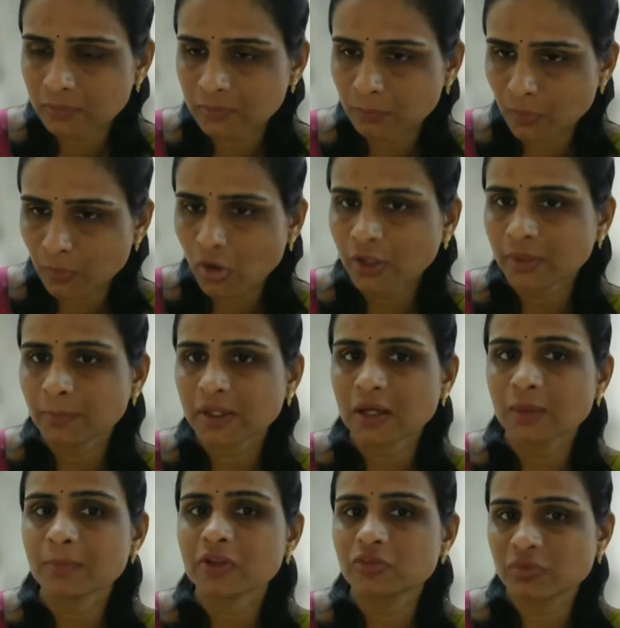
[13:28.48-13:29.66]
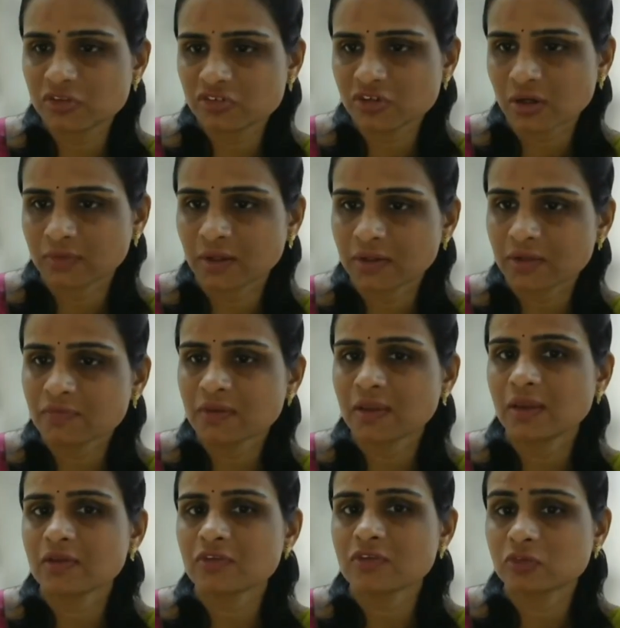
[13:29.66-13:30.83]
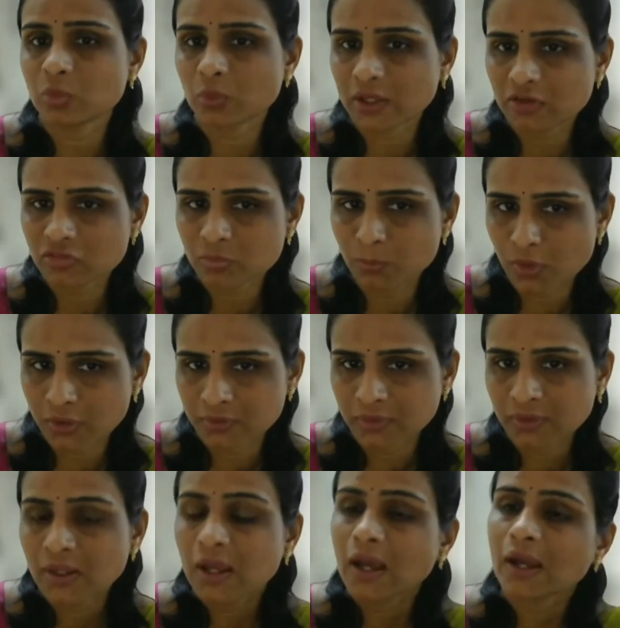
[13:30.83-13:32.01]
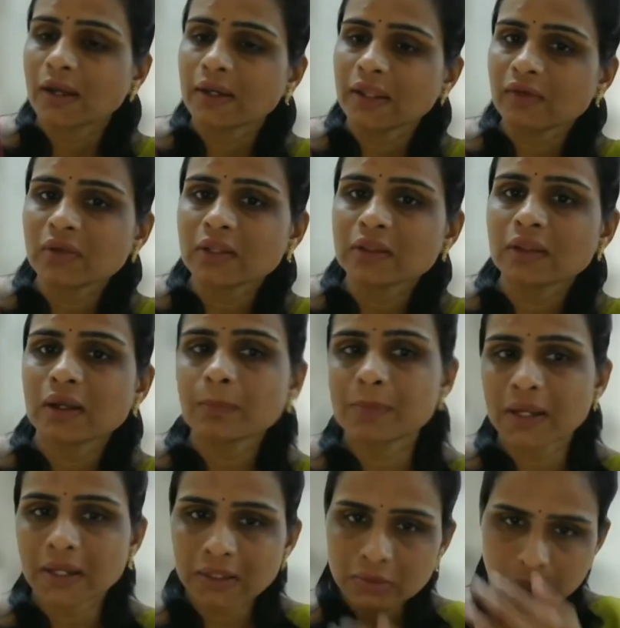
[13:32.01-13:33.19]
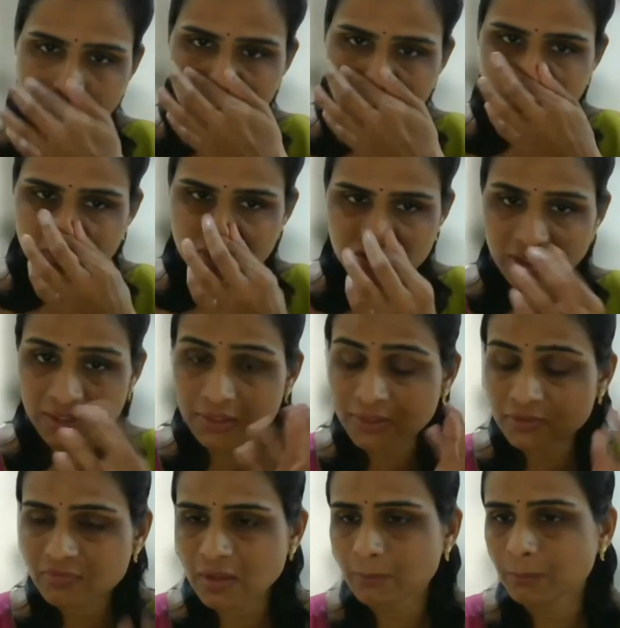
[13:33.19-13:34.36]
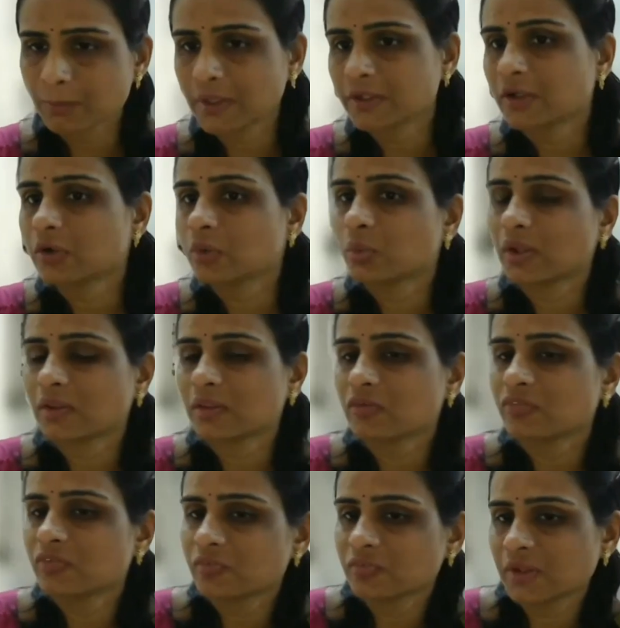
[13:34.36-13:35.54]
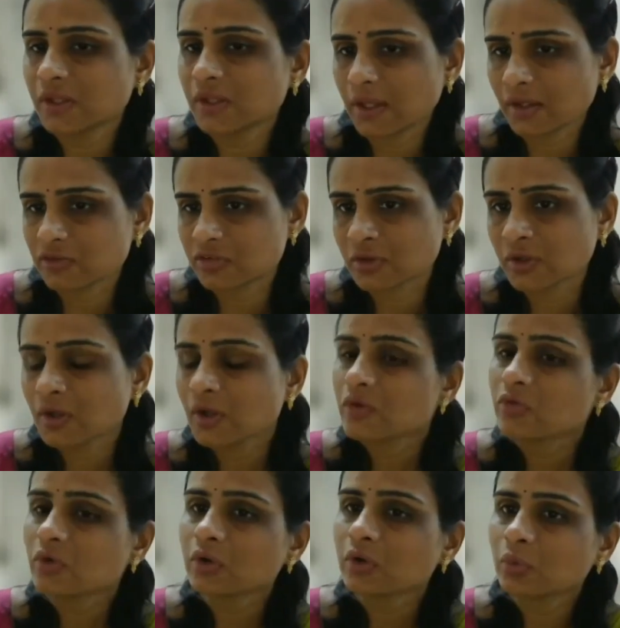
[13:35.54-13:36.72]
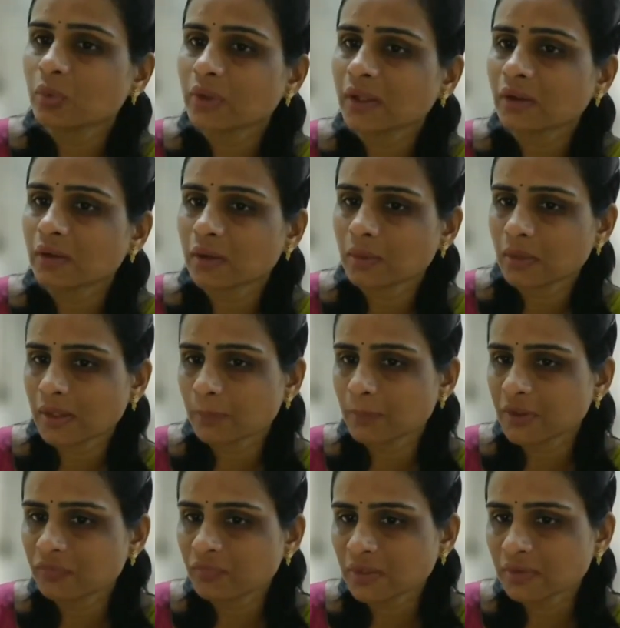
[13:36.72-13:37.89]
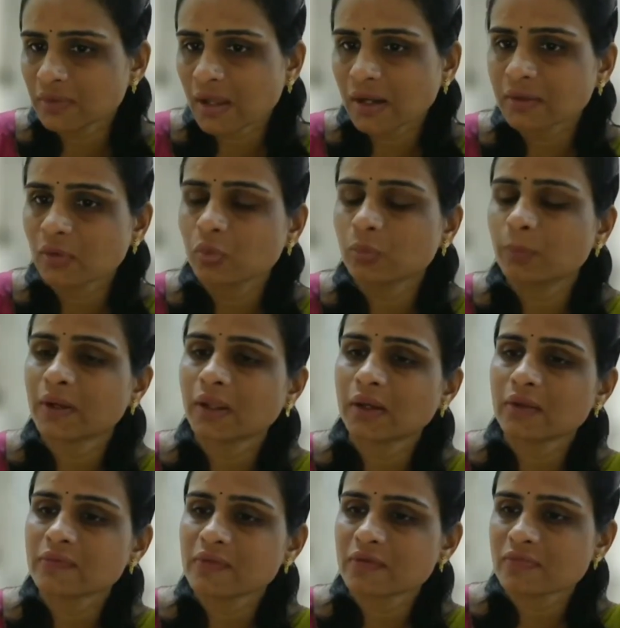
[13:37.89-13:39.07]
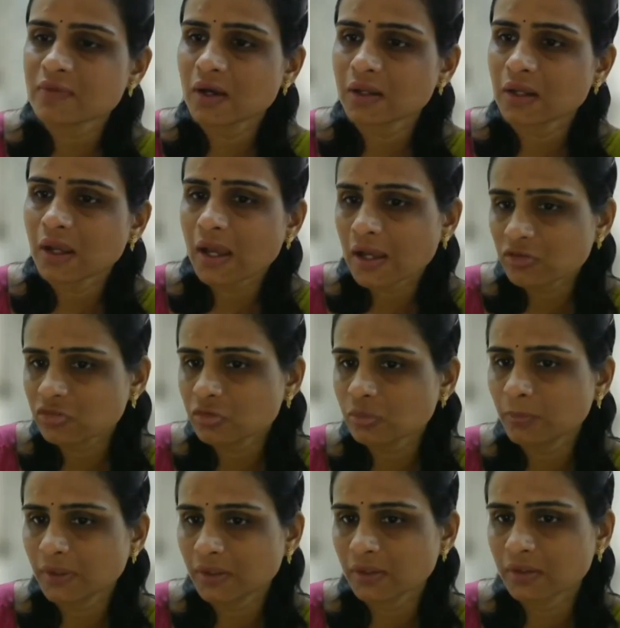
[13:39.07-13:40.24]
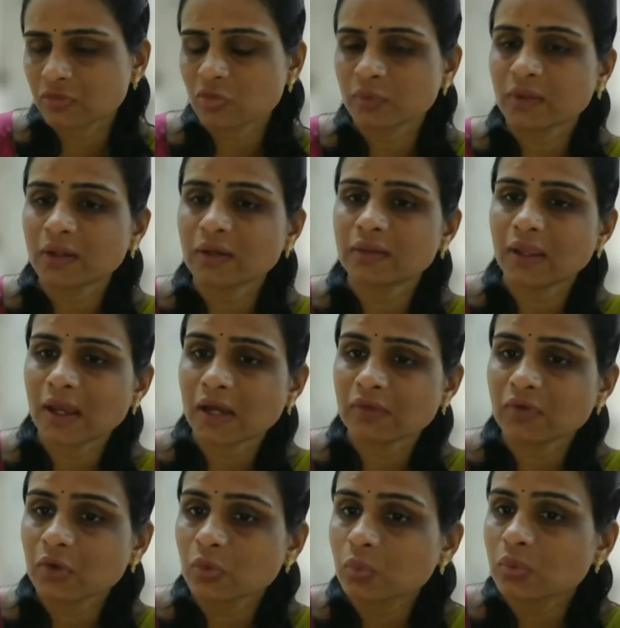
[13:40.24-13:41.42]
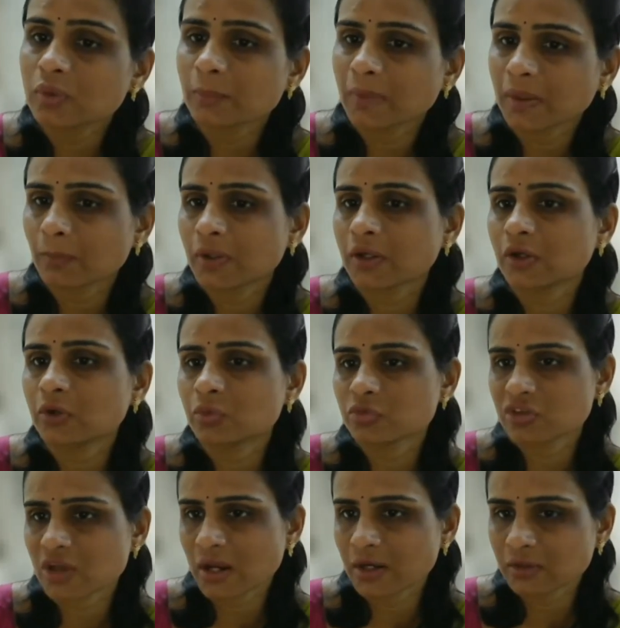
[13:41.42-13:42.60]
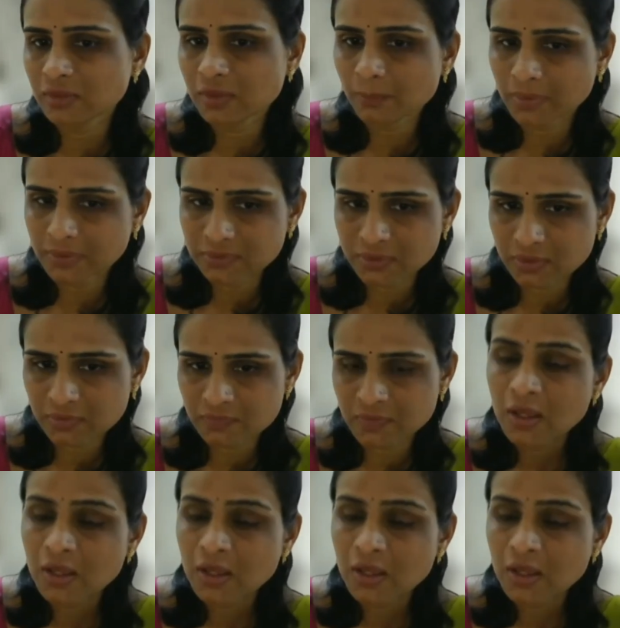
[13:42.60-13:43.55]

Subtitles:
boy become a dvija, that is, he is twice born. And even the brain growth of the child gets completed during the 50th age. So during like between that, the Upanayana Samskara has to be done, so that they have a good memory to chant the mantras.